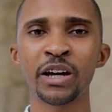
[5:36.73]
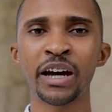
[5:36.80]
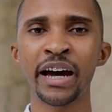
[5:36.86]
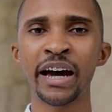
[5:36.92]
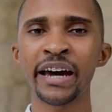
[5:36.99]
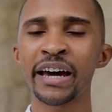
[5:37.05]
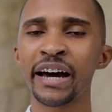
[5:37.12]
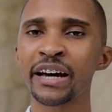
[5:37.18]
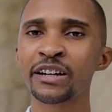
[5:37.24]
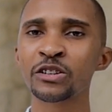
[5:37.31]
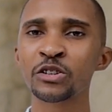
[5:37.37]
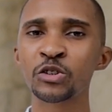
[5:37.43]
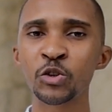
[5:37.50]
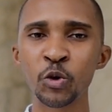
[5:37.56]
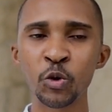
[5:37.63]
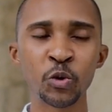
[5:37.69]
I had
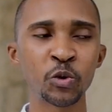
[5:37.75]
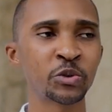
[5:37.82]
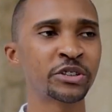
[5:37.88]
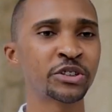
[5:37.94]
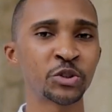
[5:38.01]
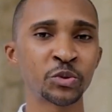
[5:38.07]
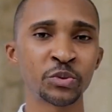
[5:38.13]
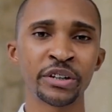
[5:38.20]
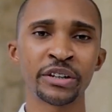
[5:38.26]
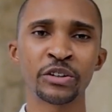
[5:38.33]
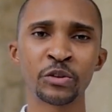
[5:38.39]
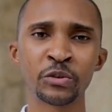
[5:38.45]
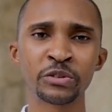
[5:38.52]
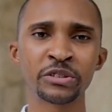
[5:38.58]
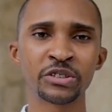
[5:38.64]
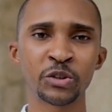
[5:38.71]
no student
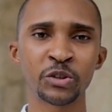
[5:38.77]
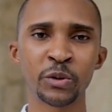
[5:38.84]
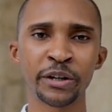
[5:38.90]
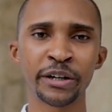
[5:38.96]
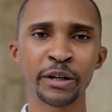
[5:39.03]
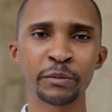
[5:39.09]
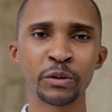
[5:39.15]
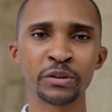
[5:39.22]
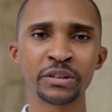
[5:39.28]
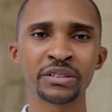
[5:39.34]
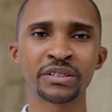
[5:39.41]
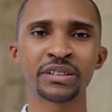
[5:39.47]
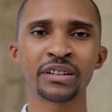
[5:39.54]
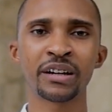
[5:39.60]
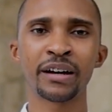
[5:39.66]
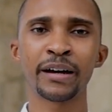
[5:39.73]
loans to worry about.
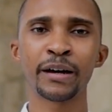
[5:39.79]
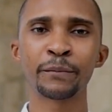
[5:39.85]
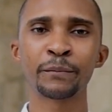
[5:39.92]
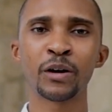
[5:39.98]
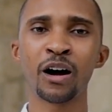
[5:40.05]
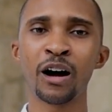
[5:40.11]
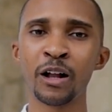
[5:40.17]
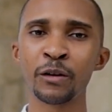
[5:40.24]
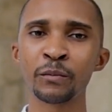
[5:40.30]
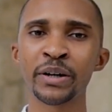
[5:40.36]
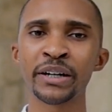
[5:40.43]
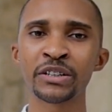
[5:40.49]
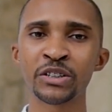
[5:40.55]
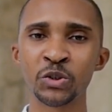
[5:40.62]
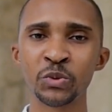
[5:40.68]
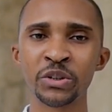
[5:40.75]
All my
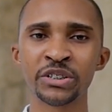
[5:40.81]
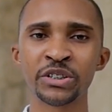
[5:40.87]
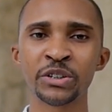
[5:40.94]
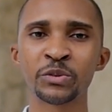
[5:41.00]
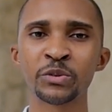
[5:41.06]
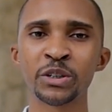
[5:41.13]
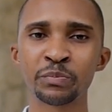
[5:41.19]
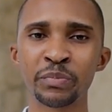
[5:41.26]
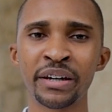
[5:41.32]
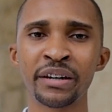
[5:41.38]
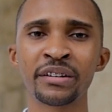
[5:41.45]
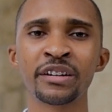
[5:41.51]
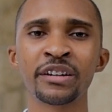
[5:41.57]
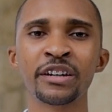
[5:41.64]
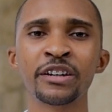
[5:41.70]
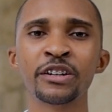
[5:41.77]
tuition was paid
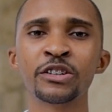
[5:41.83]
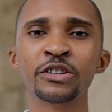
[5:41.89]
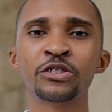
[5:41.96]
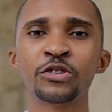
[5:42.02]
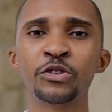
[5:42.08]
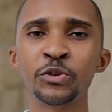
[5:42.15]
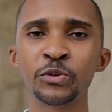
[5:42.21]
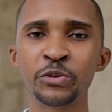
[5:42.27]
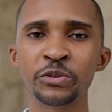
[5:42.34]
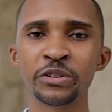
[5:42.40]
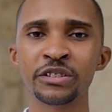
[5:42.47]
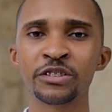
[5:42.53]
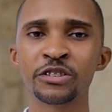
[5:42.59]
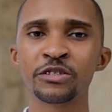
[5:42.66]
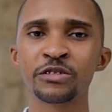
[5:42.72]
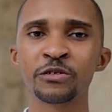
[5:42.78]

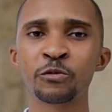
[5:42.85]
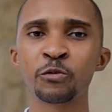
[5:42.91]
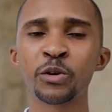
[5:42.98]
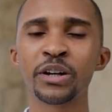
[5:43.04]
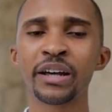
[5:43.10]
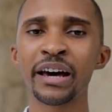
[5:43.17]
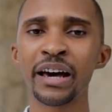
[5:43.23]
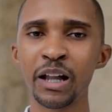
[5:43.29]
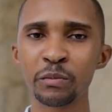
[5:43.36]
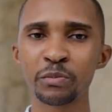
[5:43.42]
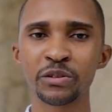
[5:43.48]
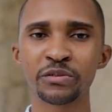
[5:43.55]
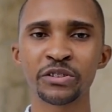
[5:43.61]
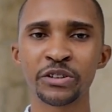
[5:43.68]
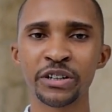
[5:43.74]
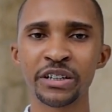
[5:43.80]
with the help
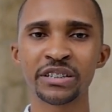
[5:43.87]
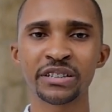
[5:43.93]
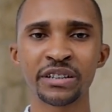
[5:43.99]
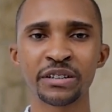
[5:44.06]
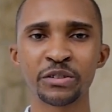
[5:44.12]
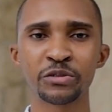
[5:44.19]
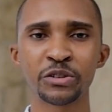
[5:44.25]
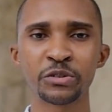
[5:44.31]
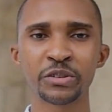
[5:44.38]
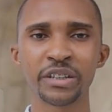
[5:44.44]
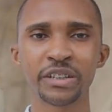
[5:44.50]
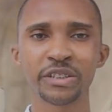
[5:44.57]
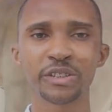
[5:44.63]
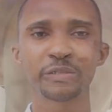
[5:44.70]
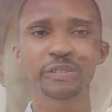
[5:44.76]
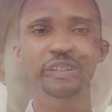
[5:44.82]
of the Grace Kennedy
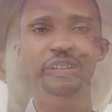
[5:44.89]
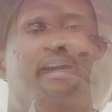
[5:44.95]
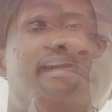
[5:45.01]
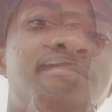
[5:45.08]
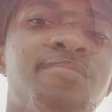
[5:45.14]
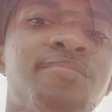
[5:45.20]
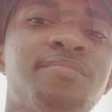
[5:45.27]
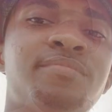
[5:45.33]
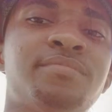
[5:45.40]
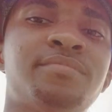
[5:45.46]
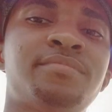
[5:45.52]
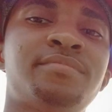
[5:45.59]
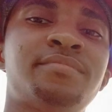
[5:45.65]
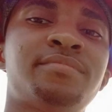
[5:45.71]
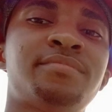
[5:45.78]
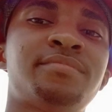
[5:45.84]
Foundation. I am
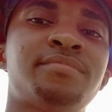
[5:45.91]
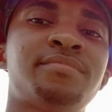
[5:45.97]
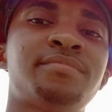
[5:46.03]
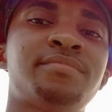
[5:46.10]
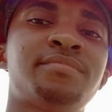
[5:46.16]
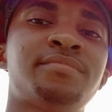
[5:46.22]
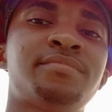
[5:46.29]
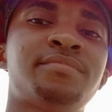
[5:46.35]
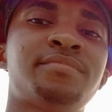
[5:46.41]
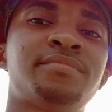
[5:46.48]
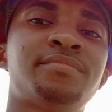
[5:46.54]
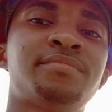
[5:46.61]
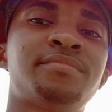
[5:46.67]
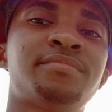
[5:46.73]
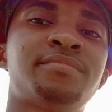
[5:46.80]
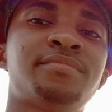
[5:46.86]
now a professional
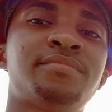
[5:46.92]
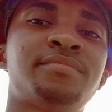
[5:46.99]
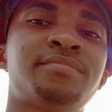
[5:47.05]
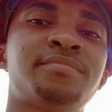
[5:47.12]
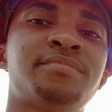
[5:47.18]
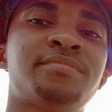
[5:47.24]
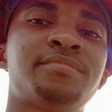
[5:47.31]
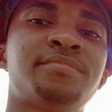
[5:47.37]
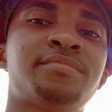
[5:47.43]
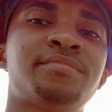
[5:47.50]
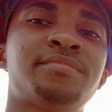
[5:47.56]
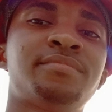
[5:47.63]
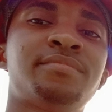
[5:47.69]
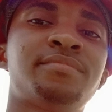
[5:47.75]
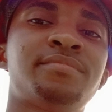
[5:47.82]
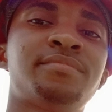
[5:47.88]
engineer working for
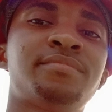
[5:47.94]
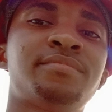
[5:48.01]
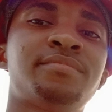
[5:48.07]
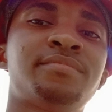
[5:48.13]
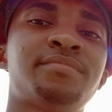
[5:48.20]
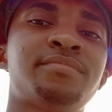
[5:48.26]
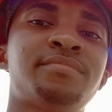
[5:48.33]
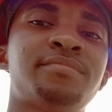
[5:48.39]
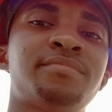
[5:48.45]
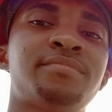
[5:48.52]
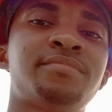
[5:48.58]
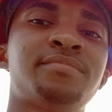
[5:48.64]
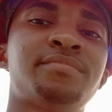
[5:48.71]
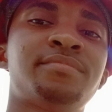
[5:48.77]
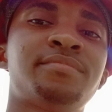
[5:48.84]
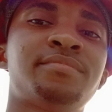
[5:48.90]
Peter Jerson
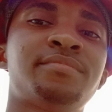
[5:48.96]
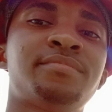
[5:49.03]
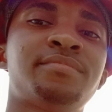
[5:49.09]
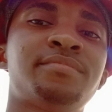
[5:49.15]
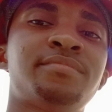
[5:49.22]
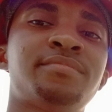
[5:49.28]
Associates.